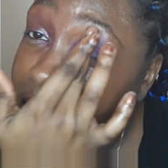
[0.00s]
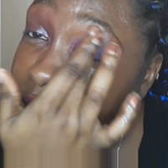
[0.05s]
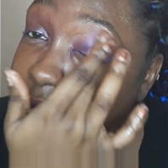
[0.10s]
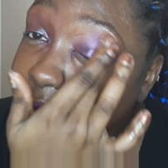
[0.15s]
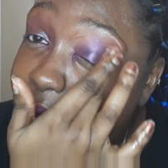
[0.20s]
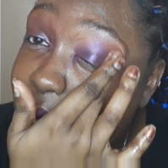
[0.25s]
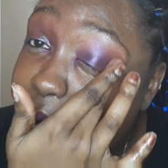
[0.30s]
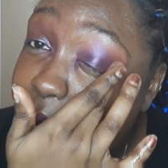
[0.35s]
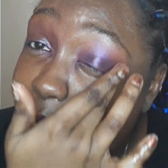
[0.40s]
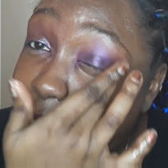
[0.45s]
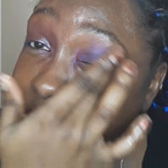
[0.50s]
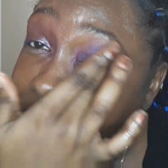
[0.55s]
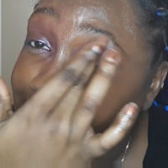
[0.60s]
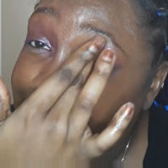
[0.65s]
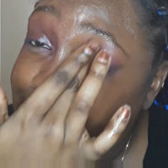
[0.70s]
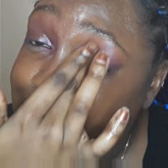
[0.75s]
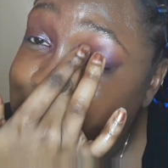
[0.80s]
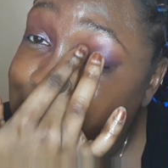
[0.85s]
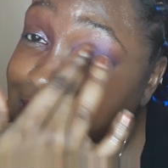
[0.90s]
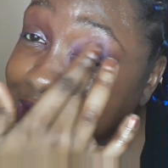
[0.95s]
and work it
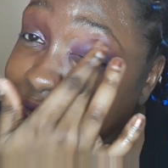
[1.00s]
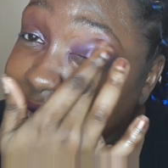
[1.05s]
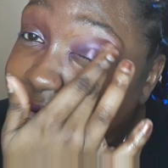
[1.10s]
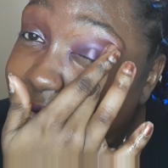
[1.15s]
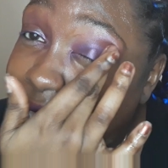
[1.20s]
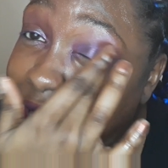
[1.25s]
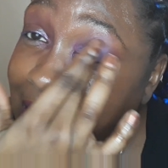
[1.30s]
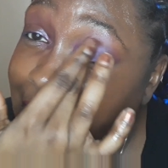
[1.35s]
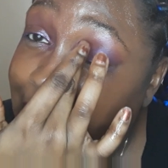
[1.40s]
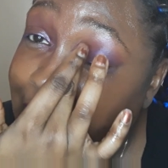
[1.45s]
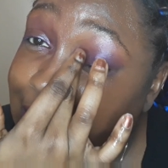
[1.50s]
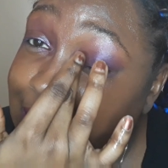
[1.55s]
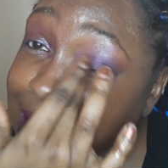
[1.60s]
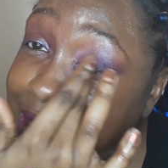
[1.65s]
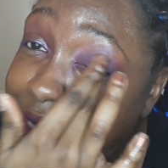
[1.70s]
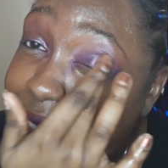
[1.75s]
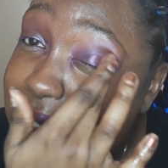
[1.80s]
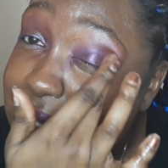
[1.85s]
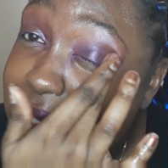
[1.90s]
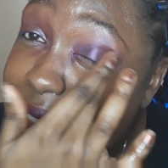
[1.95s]
into that
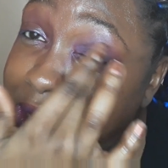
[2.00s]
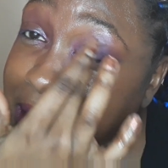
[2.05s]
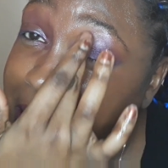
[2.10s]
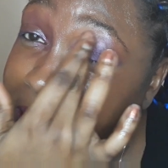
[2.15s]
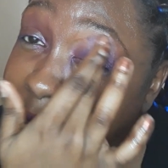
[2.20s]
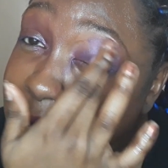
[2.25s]
eyelid.